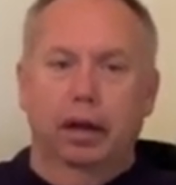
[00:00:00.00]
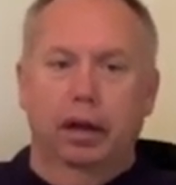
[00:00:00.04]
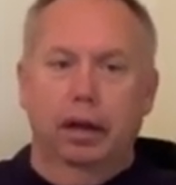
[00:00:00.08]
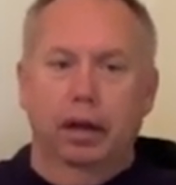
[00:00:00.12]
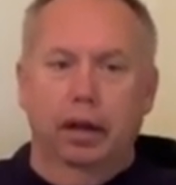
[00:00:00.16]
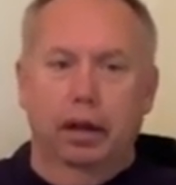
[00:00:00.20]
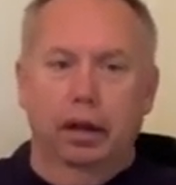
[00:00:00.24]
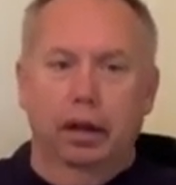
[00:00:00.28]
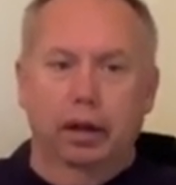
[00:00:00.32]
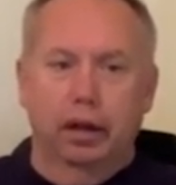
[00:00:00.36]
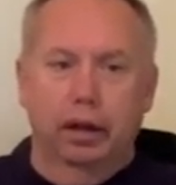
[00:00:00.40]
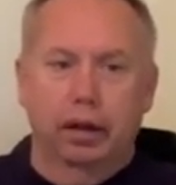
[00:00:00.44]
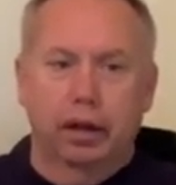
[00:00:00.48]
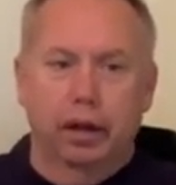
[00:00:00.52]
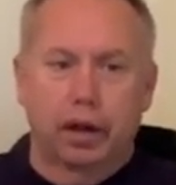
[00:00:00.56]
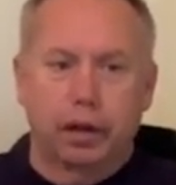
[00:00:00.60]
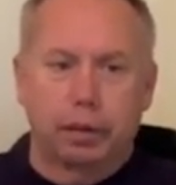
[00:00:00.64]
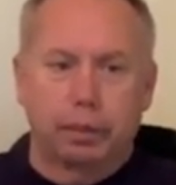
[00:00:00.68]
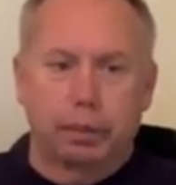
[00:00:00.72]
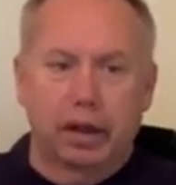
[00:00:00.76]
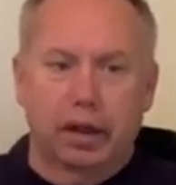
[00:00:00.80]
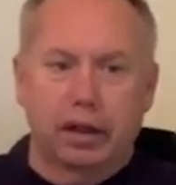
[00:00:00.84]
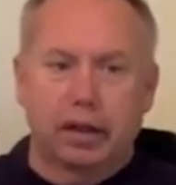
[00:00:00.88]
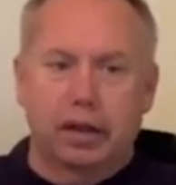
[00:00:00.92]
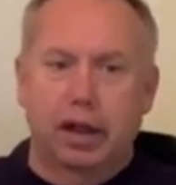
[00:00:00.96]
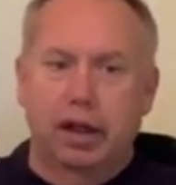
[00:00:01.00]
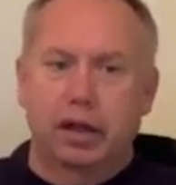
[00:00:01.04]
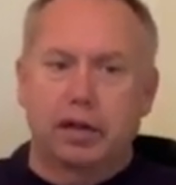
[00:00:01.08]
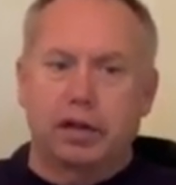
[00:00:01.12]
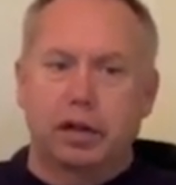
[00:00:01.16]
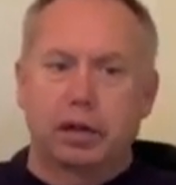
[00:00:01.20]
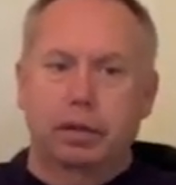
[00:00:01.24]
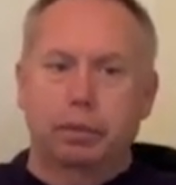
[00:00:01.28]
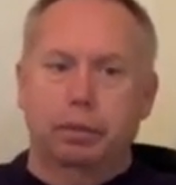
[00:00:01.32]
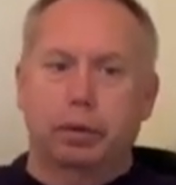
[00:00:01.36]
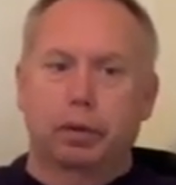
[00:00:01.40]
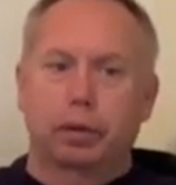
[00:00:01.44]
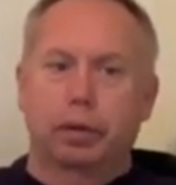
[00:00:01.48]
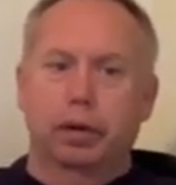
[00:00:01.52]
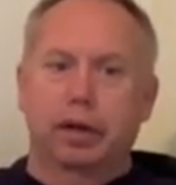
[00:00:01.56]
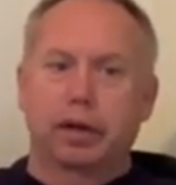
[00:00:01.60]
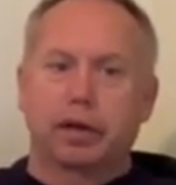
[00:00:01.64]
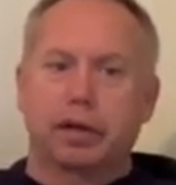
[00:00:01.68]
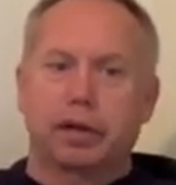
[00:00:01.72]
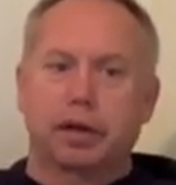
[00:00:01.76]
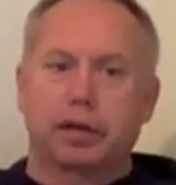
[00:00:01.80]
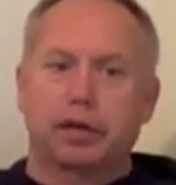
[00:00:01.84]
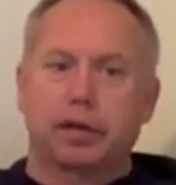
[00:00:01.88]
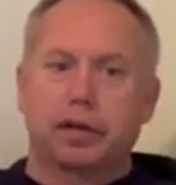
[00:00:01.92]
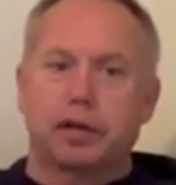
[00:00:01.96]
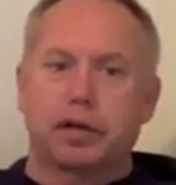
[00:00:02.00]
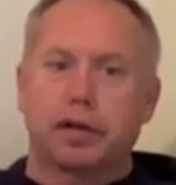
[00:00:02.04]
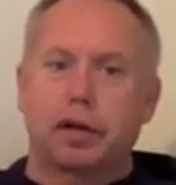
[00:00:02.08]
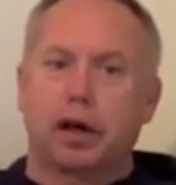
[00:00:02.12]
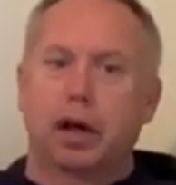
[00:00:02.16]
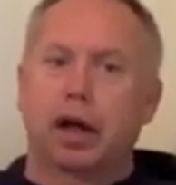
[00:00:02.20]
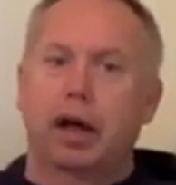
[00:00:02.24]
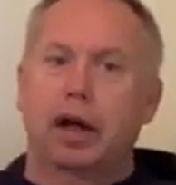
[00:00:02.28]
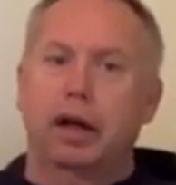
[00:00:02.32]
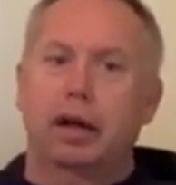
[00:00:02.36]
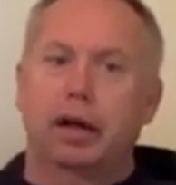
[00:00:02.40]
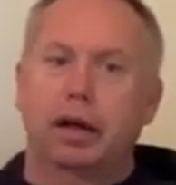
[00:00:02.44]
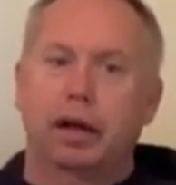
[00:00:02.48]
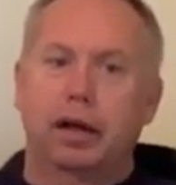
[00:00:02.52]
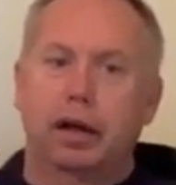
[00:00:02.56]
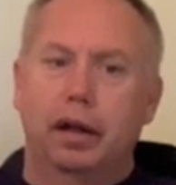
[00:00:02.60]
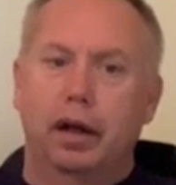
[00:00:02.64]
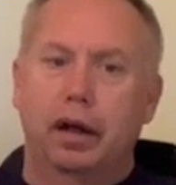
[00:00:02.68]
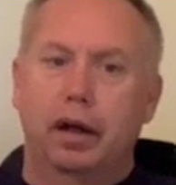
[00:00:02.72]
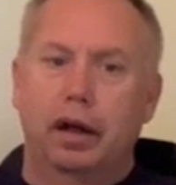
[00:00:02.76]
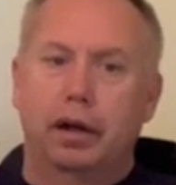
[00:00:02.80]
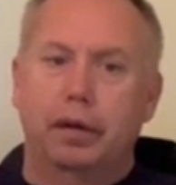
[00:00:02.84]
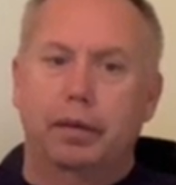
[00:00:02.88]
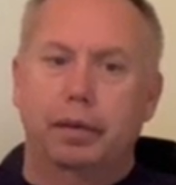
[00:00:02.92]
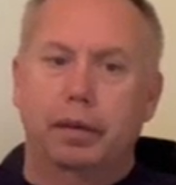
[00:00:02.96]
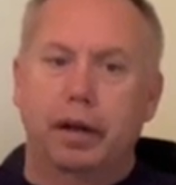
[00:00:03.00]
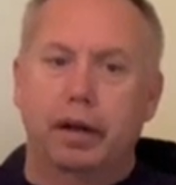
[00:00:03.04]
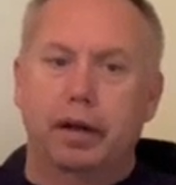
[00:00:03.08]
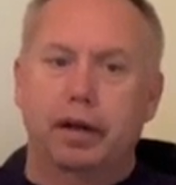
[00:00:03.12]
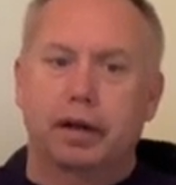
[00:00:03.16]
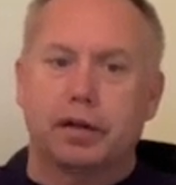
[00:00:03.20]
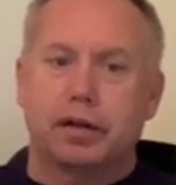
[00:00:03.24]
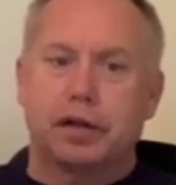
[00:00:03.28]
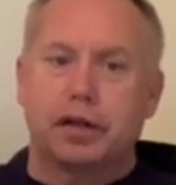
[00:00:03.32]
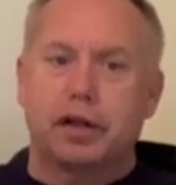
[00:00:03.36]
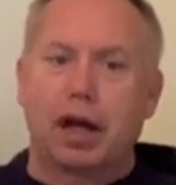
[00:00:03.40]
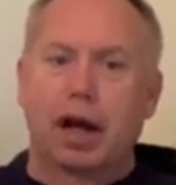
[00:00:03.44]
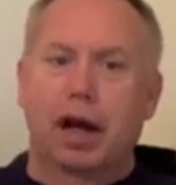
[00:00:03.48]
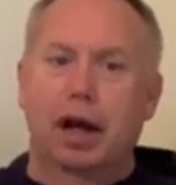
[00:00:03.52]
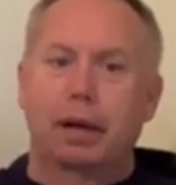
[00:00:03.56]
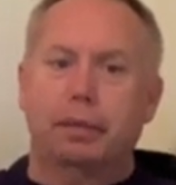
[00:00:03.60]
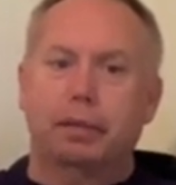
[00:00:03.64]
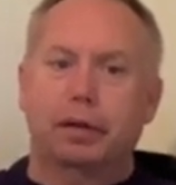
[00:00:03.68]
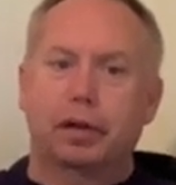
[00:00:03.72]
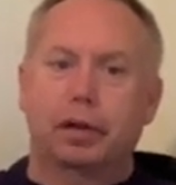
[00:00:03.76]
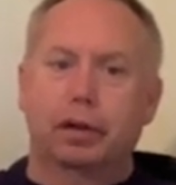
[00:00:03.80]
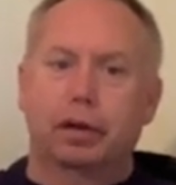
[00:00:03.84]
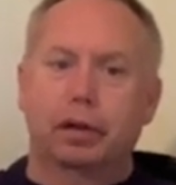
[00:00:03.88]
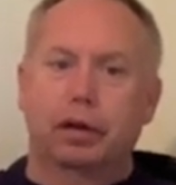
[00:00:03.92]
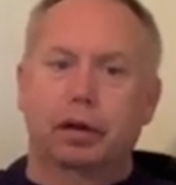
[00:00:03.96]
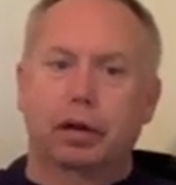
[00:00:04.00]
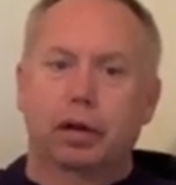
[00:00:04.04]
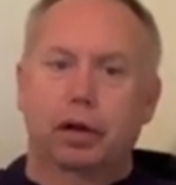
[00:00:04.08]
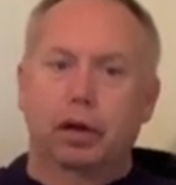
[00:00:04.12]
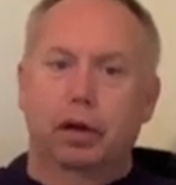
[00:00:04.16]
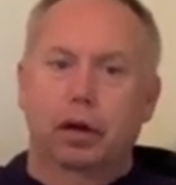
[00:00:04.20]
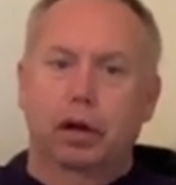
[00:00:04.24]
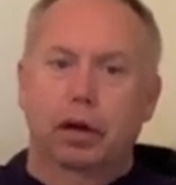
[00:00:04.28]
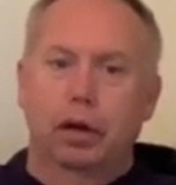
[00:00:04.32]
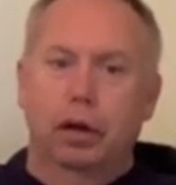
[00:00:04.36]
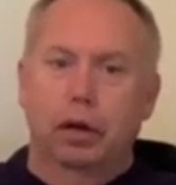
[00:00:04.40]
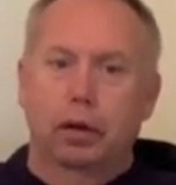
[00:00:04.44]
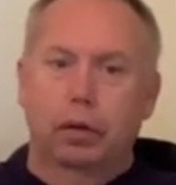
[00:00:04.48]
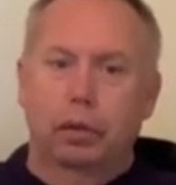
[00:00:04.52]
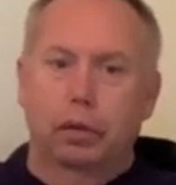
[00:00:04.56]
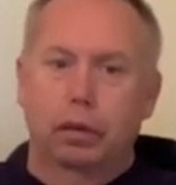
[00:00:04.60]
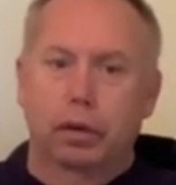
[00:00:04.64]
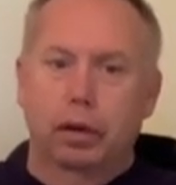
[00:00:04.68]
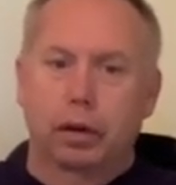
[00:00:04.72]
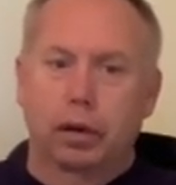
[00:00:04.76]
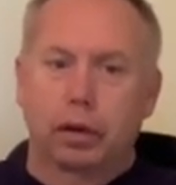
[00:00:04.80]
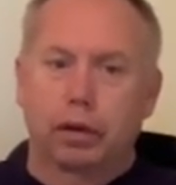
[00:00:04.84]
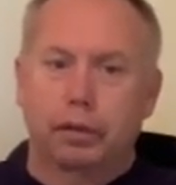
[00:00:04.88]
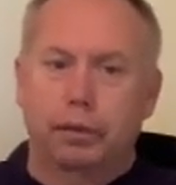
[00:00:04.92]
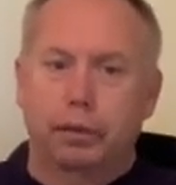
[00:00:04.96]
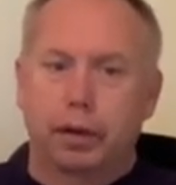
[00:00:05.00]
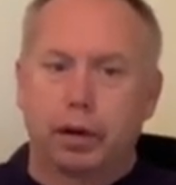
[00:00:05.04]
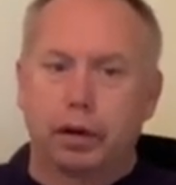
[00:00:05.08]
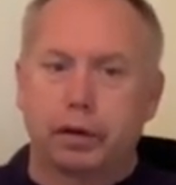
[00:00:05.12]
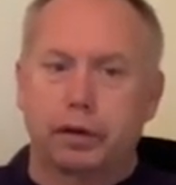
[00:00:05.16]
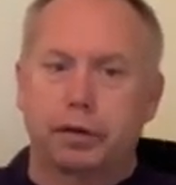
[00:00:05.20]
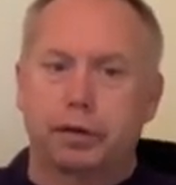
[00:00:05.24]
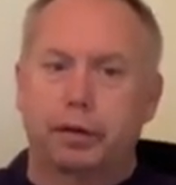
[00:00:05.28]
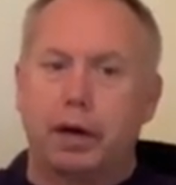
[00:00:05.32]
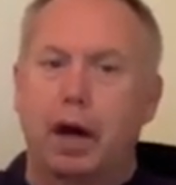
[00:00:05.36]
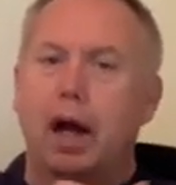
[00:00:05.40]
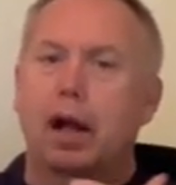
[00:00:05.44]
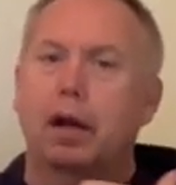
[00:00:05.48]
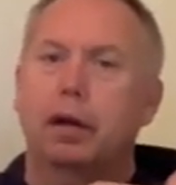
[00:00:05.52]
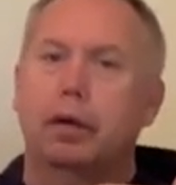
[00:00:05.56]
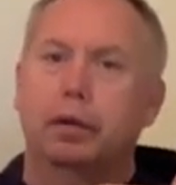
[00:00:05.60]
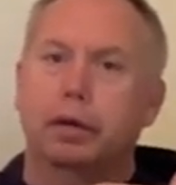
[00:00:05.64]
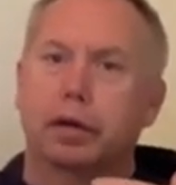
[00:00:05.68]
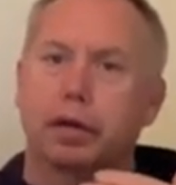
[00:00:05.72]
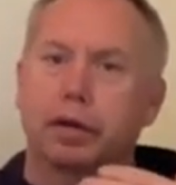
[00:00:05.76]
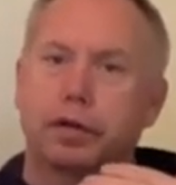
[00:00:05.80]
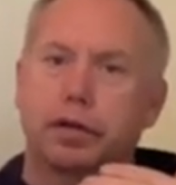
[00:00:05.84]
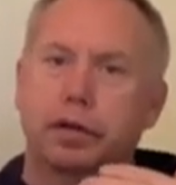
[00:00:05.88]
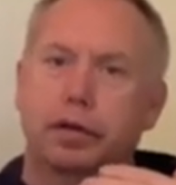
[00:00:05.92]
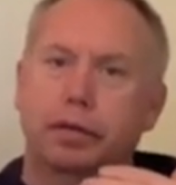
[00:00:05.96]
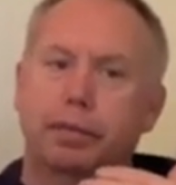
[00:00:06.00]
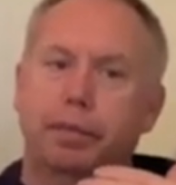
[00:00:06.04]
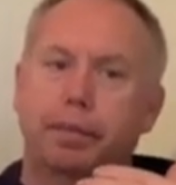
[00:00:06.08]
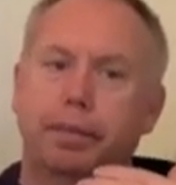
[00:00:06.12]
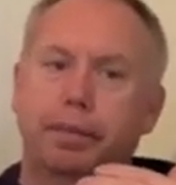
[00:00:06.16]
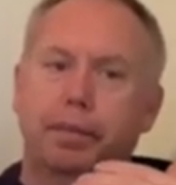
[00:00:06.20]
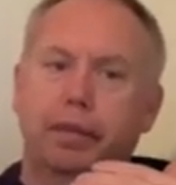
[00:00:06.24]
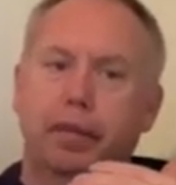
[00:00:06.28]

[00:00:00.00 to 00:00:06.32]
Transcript: And another big teaching point Jesus taught on this chapter were false followers.